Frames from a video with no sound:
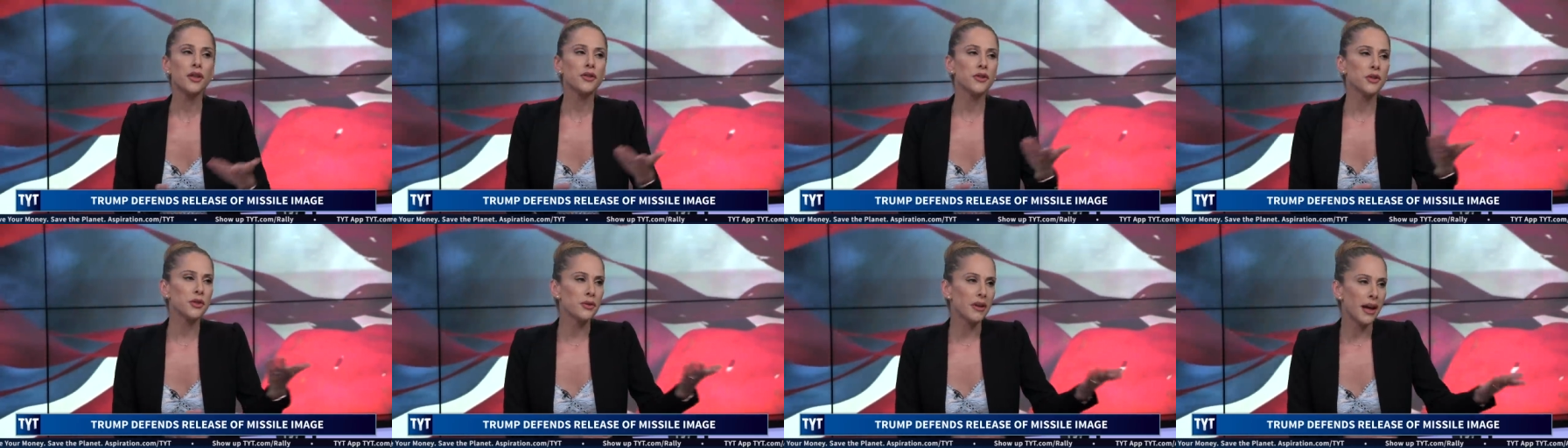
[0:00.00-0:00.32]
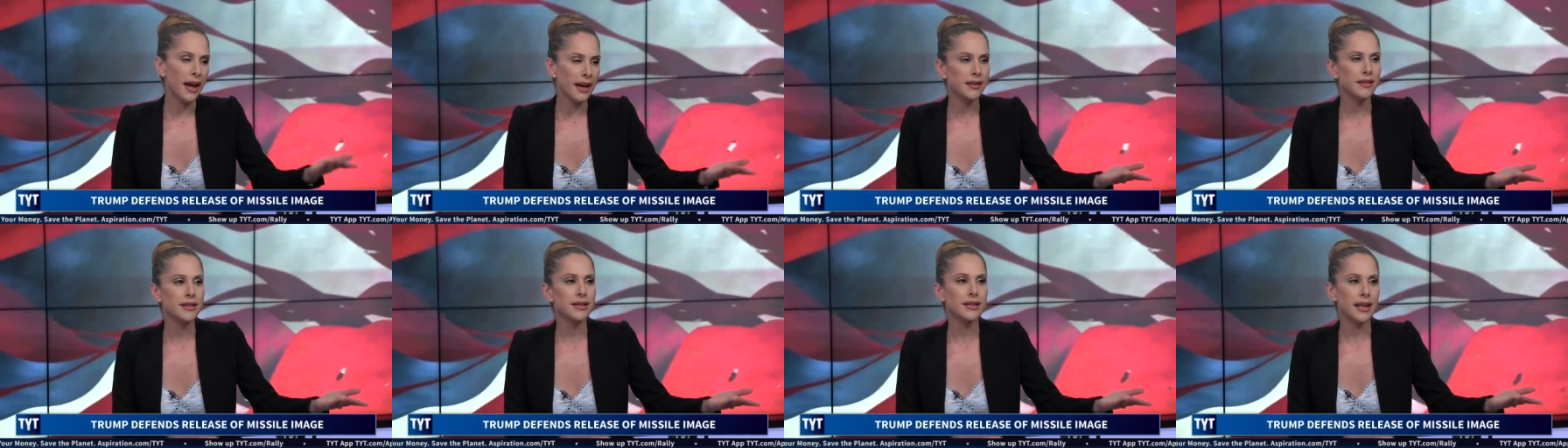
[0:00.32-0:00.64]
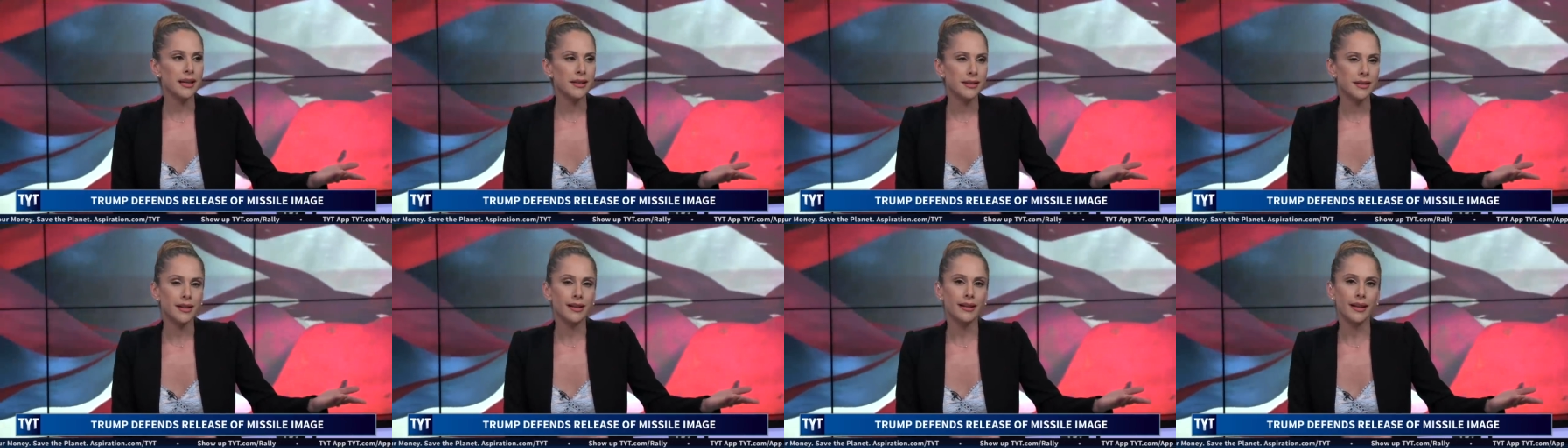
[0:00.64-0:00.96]
The United
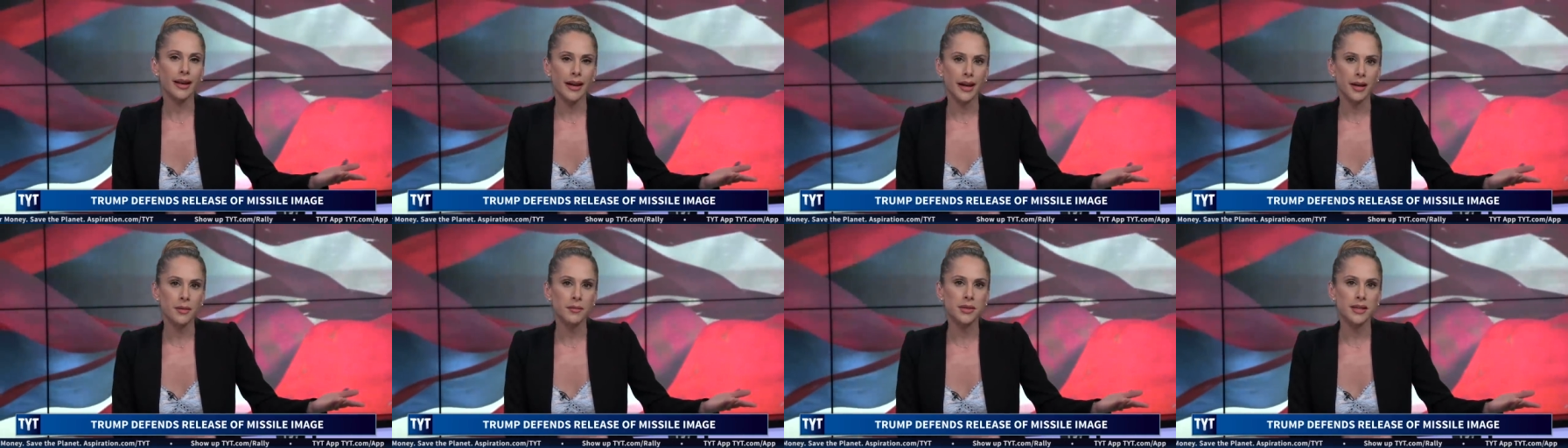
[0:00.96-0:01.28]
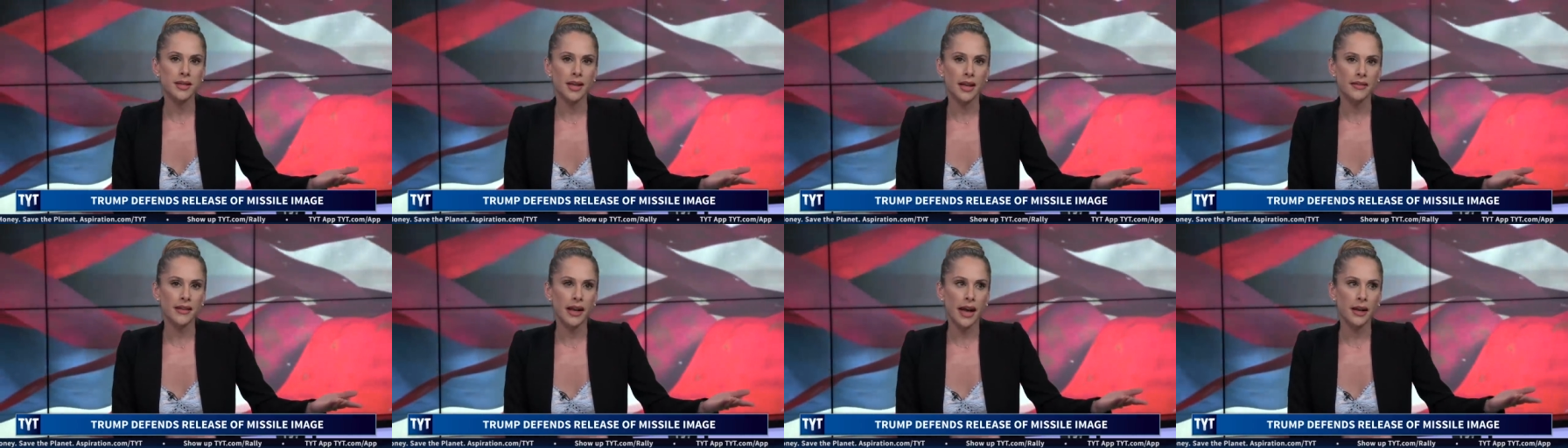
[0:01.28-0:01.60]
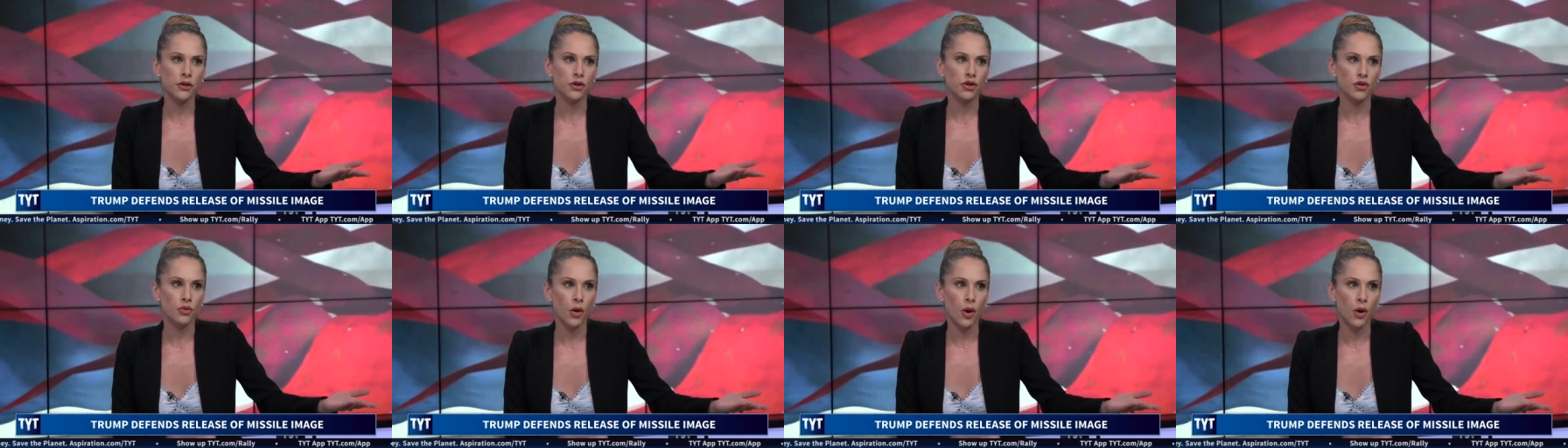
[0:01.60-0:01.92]
States claims that
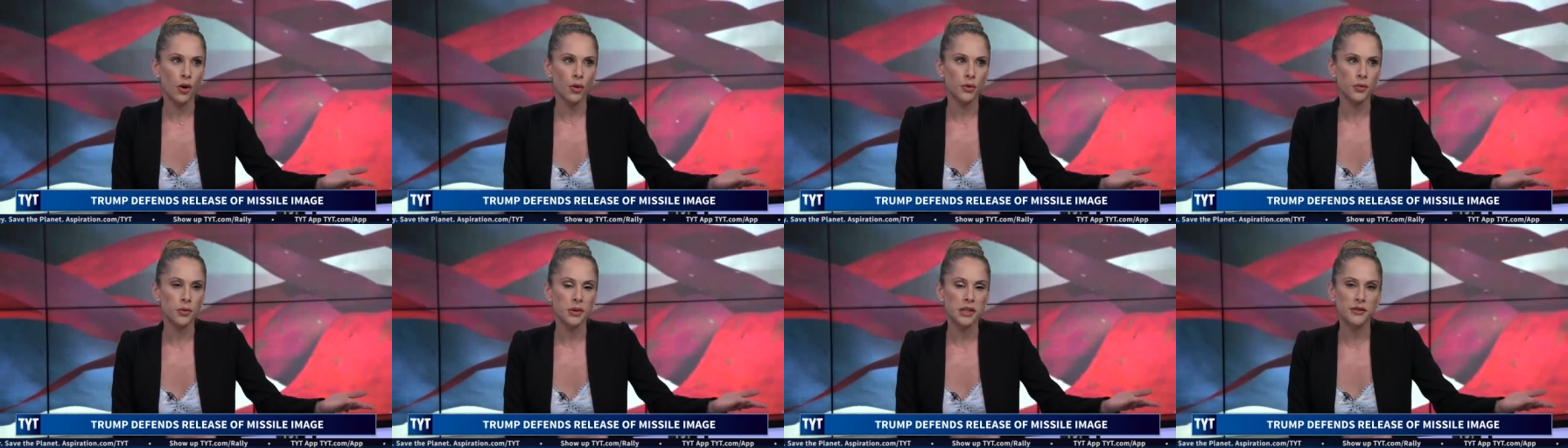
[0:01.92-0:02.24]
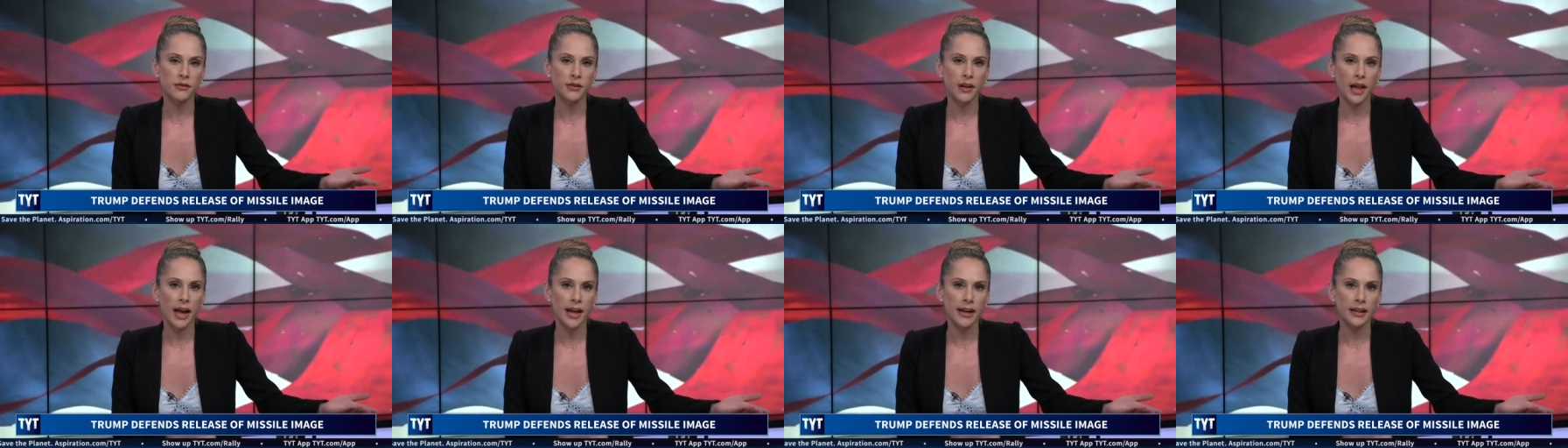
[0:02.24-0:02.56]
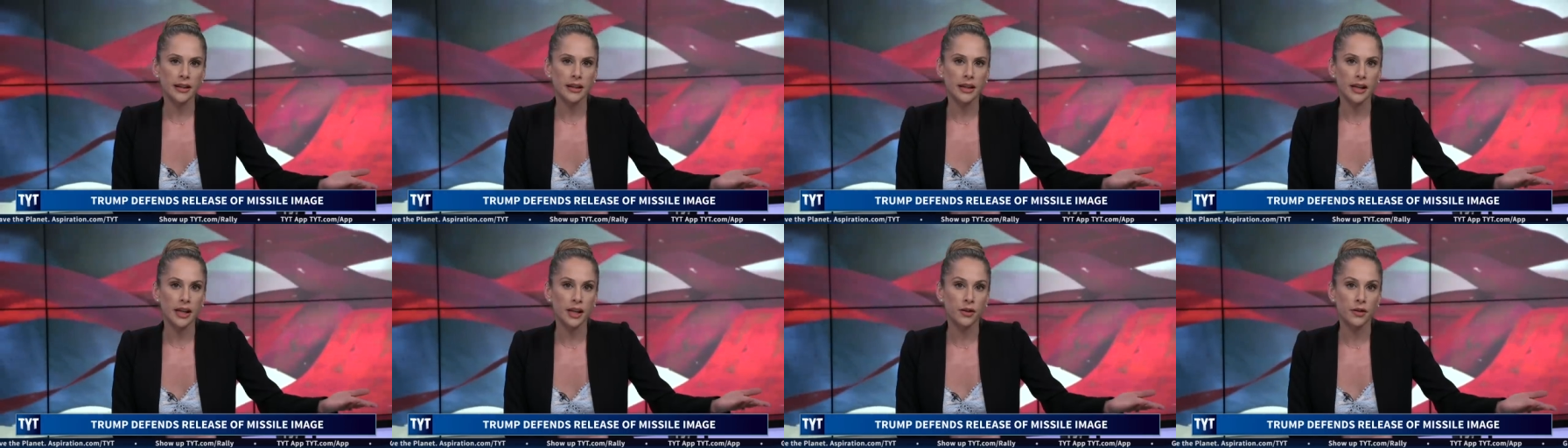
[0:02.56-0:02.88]
that drone was
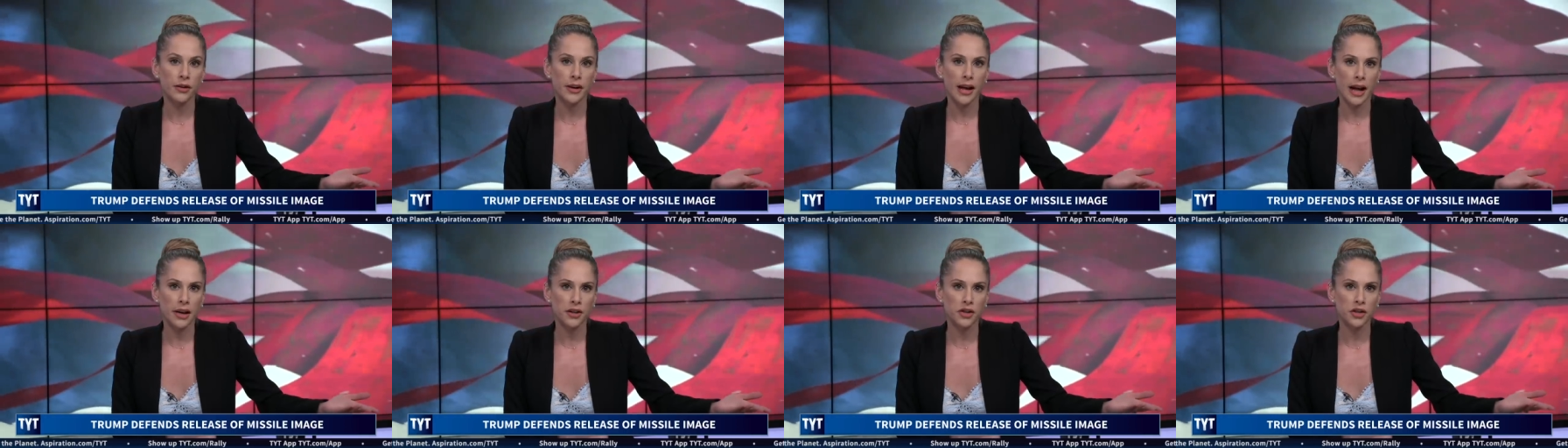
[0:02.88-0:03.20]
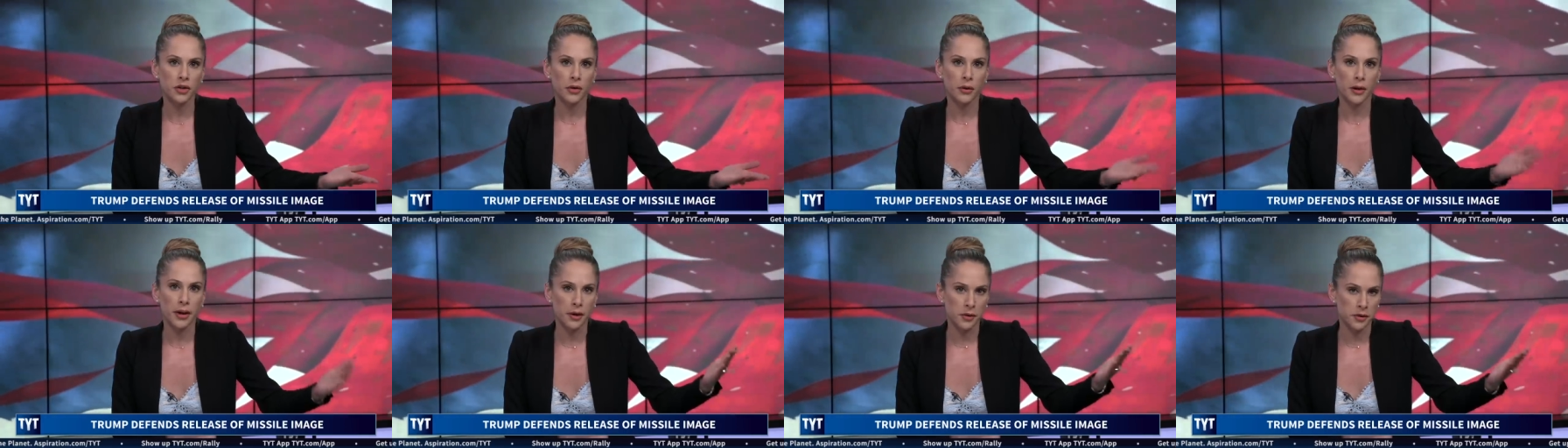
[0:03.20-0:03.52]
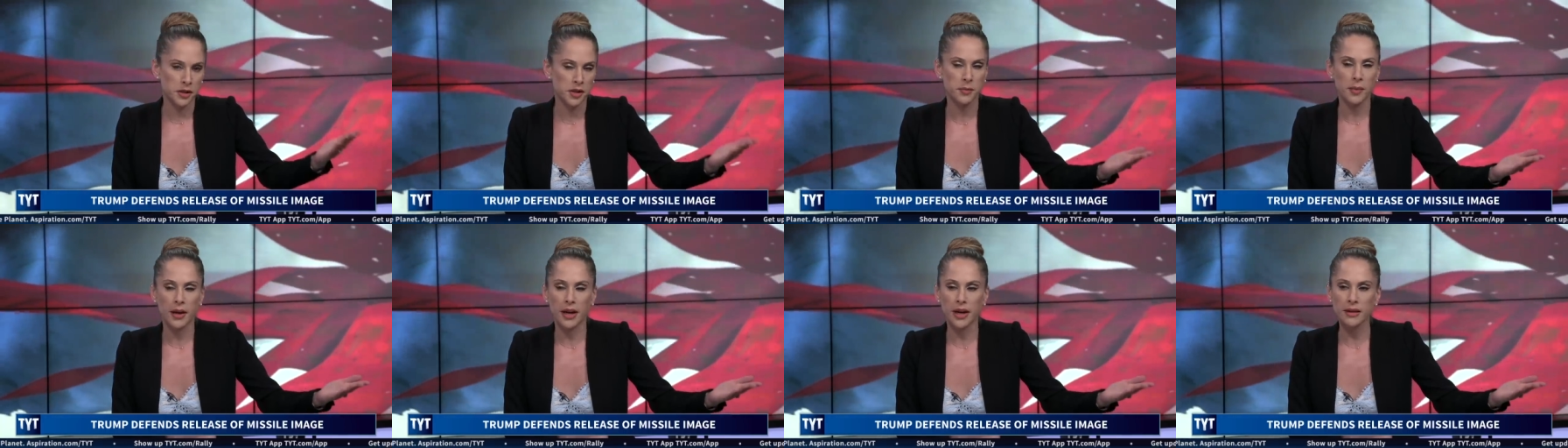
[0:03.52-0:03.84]
flying in international
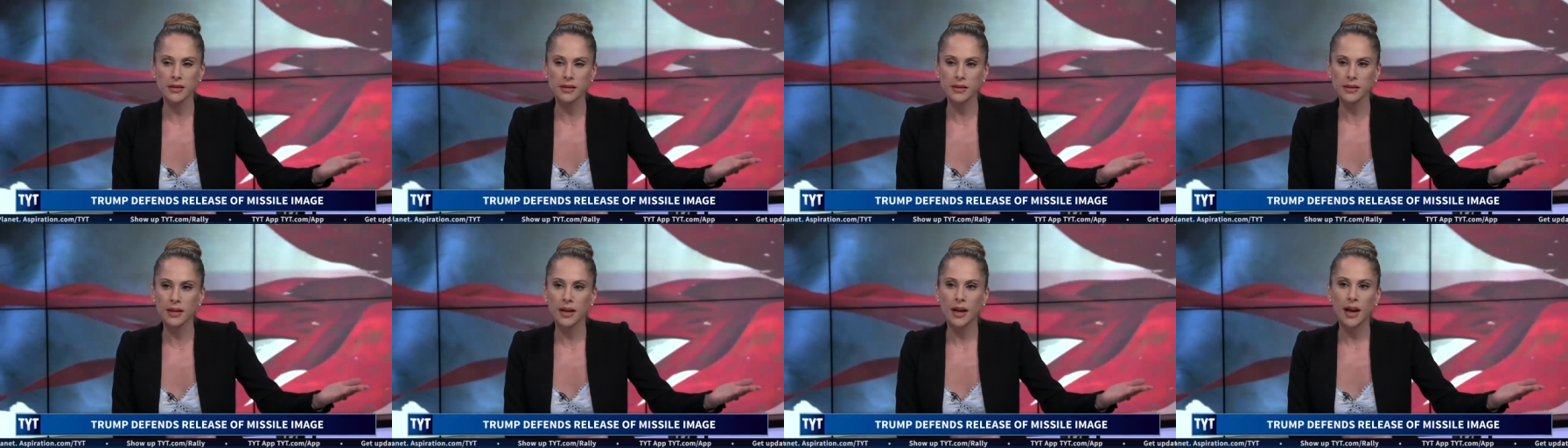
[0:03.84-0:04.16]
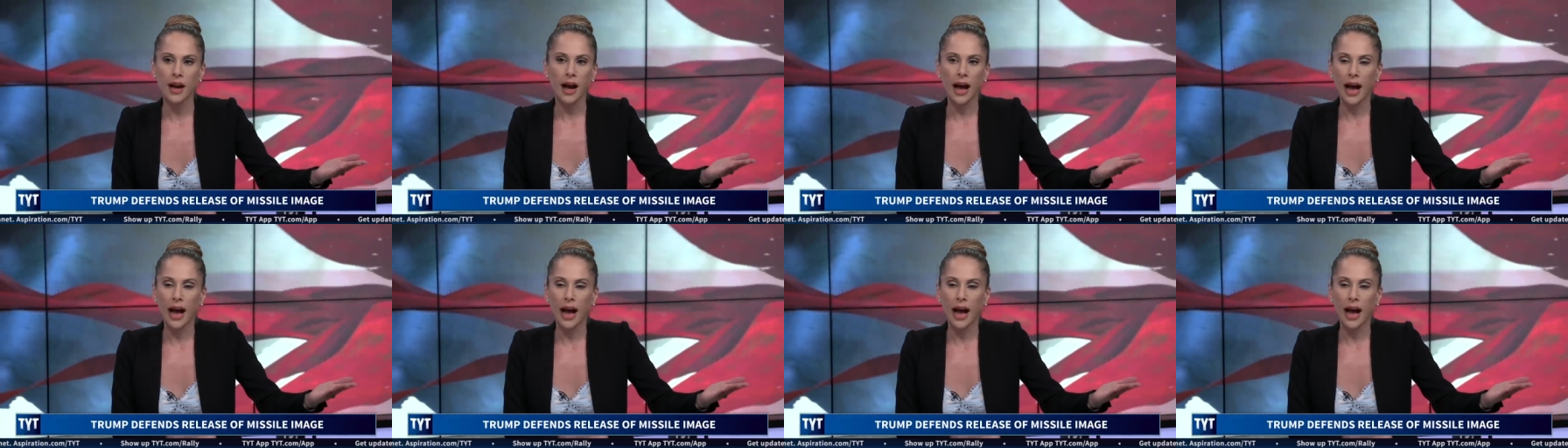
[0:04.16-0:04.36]
airspace.